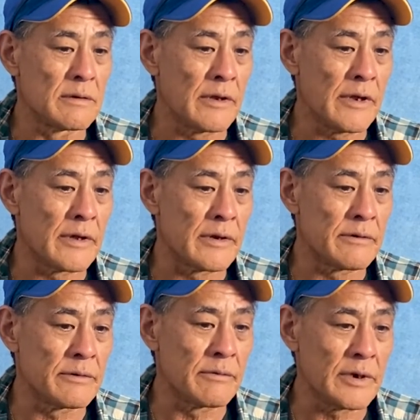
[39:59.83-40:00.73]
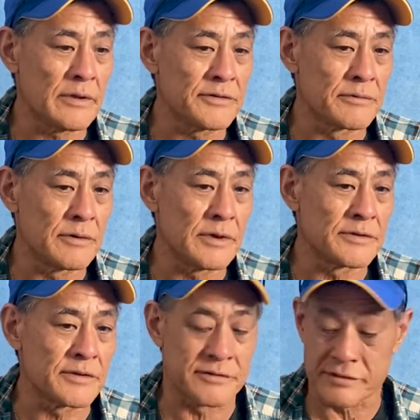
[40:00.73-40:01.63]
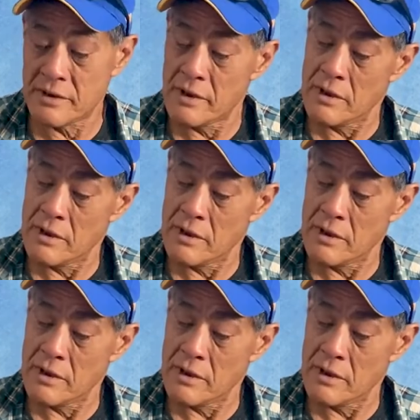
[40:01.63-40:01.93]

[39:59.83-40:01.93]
I don't know what else it was, because